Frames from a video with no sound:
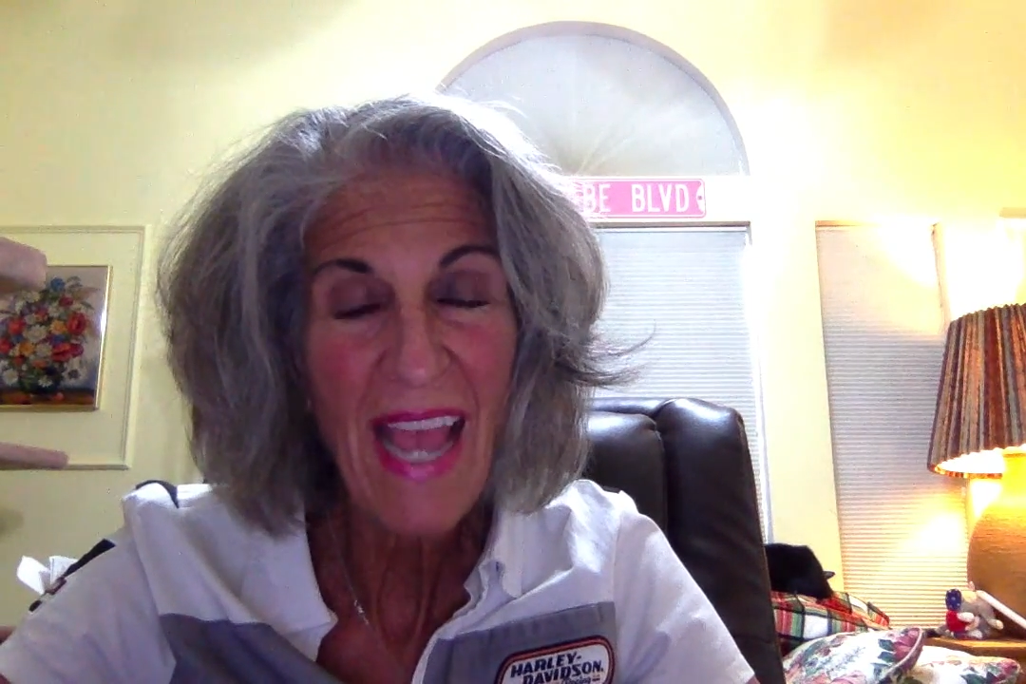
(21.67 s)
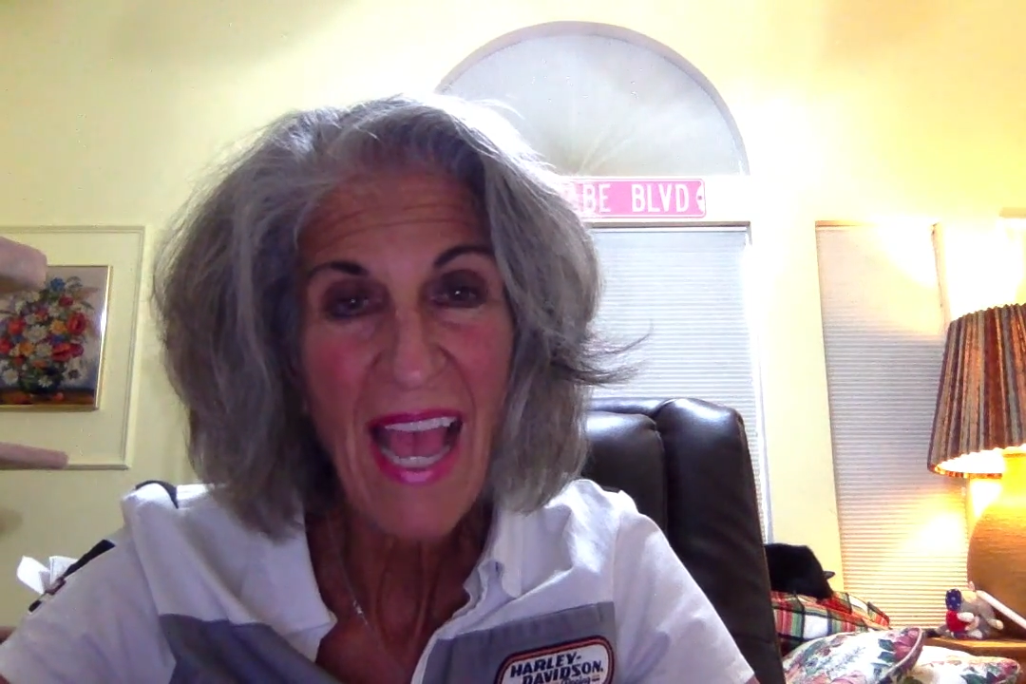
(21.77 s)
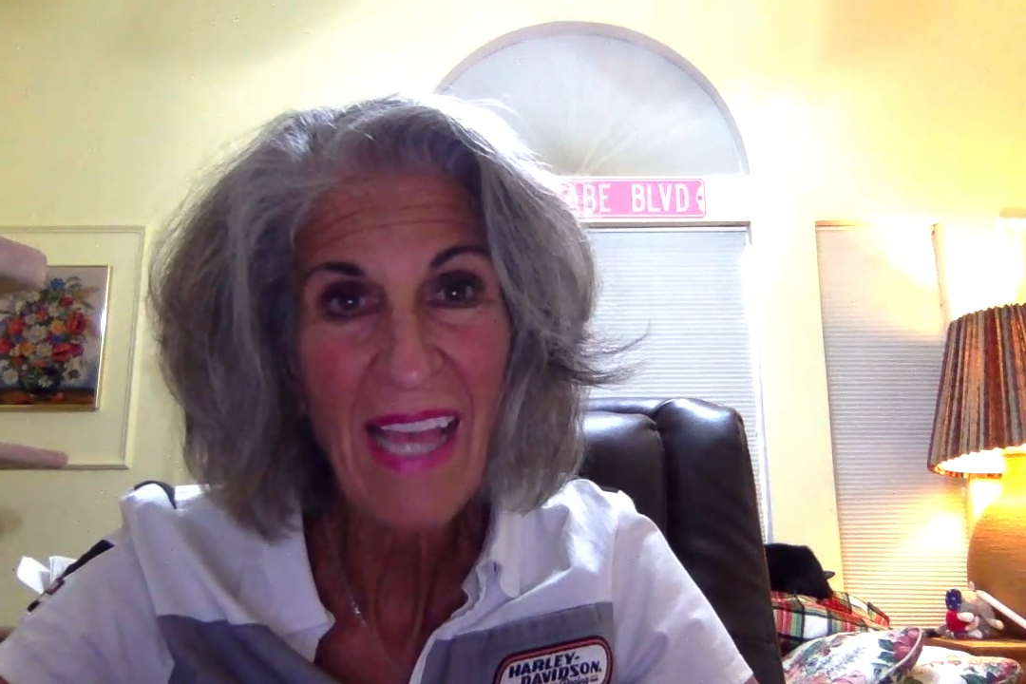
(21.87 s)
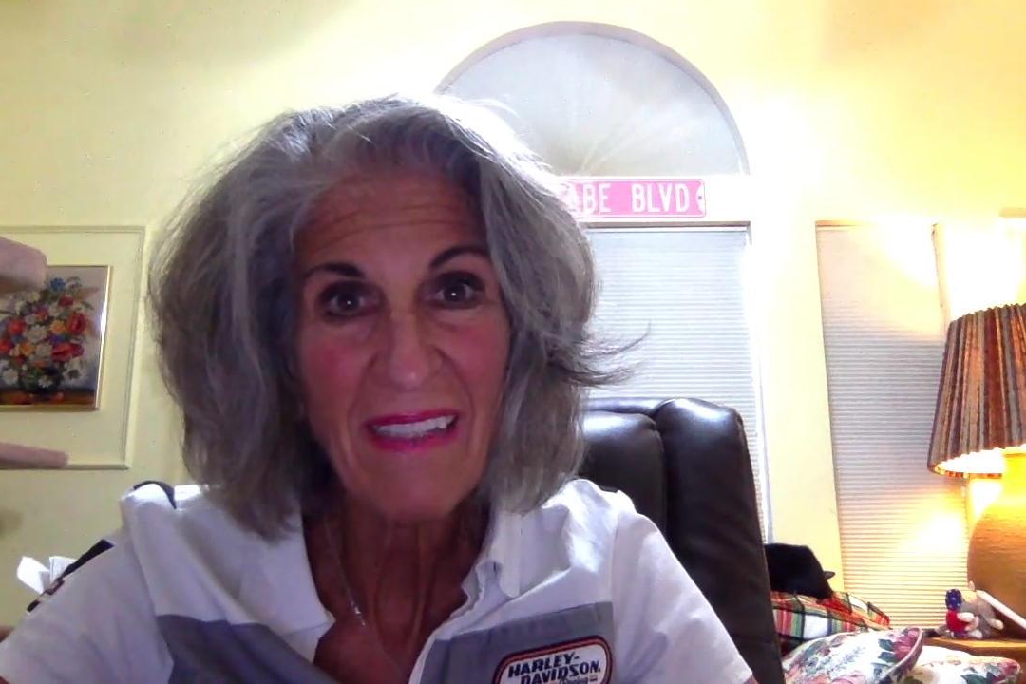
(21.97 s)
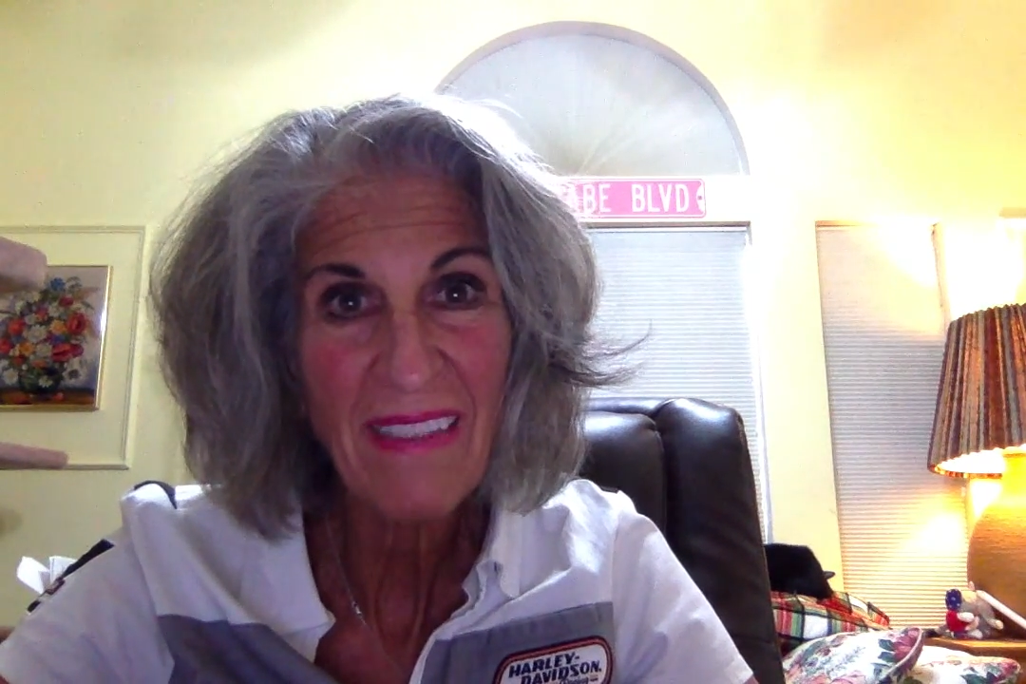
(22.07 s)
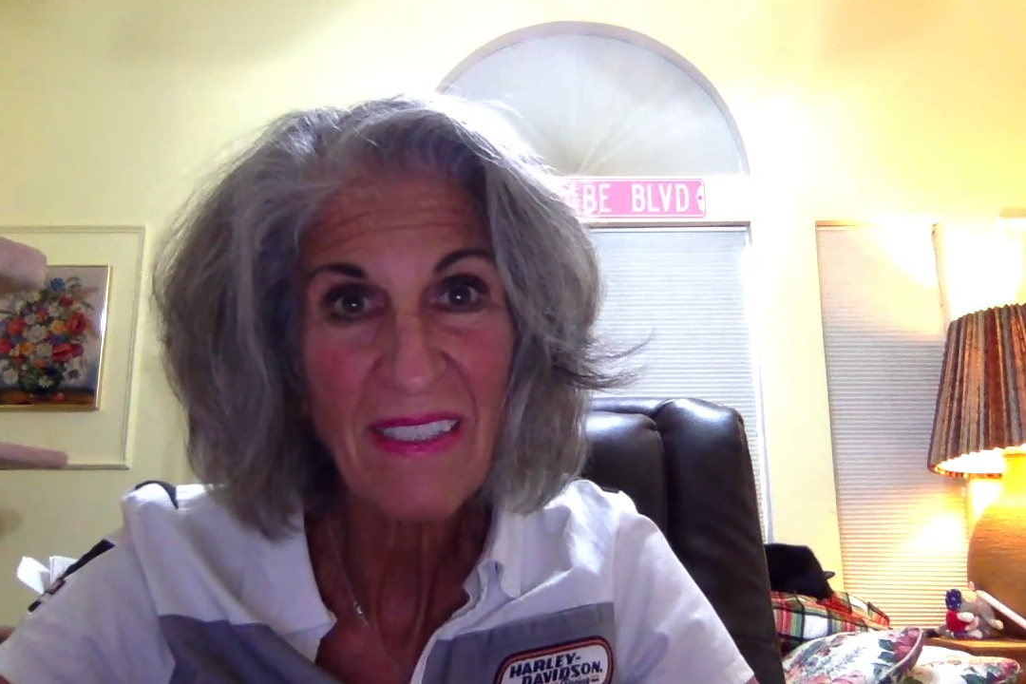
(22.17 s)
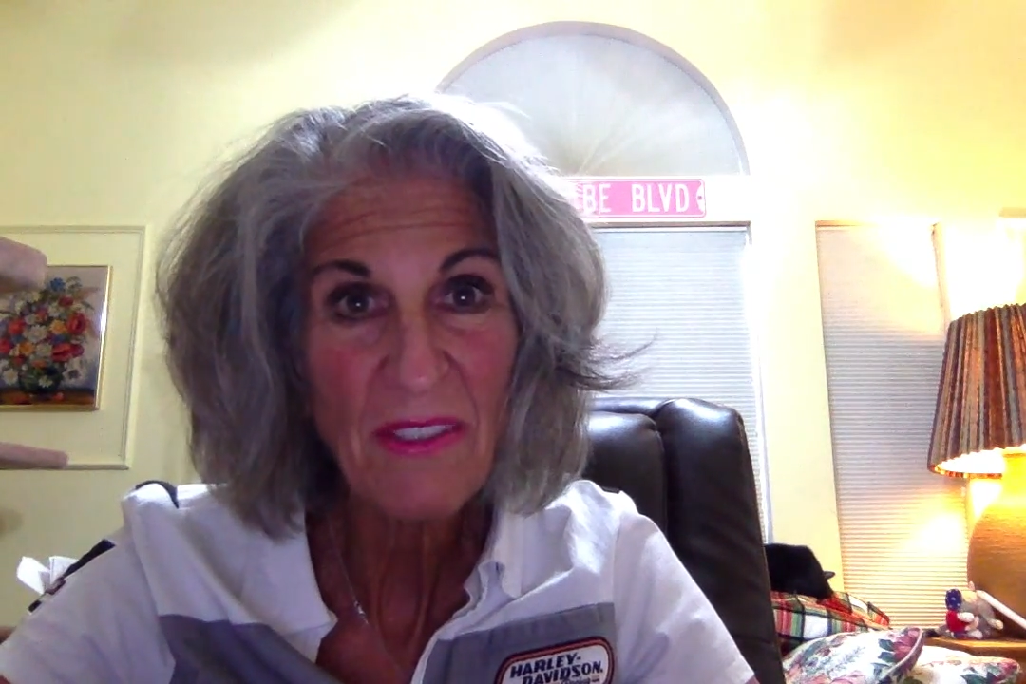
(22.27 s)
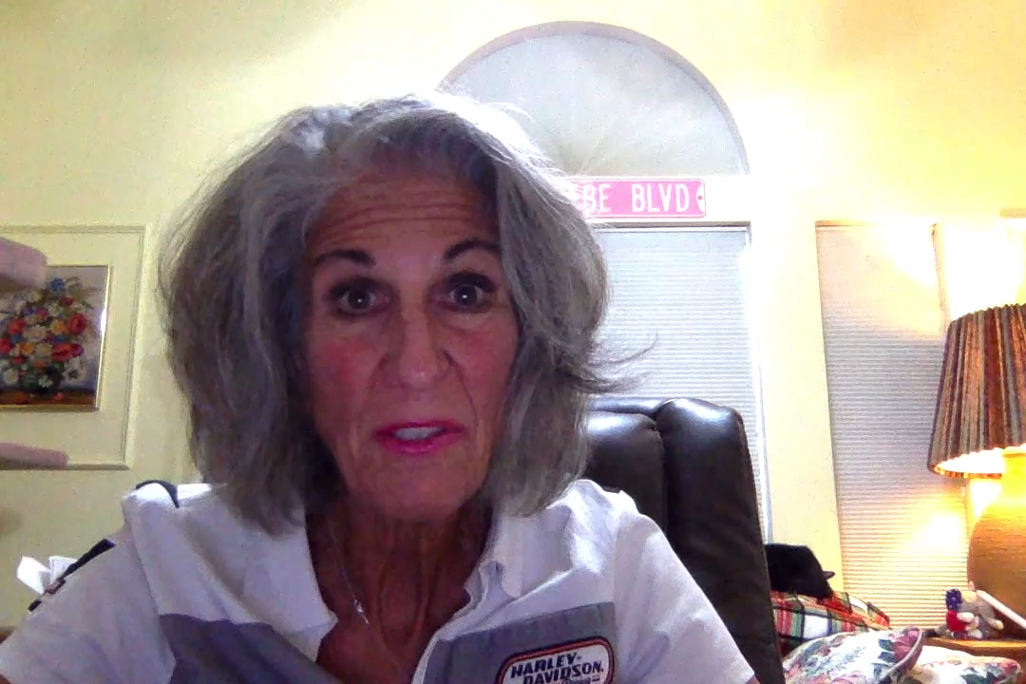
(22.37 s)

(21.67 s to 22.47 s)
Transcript: and in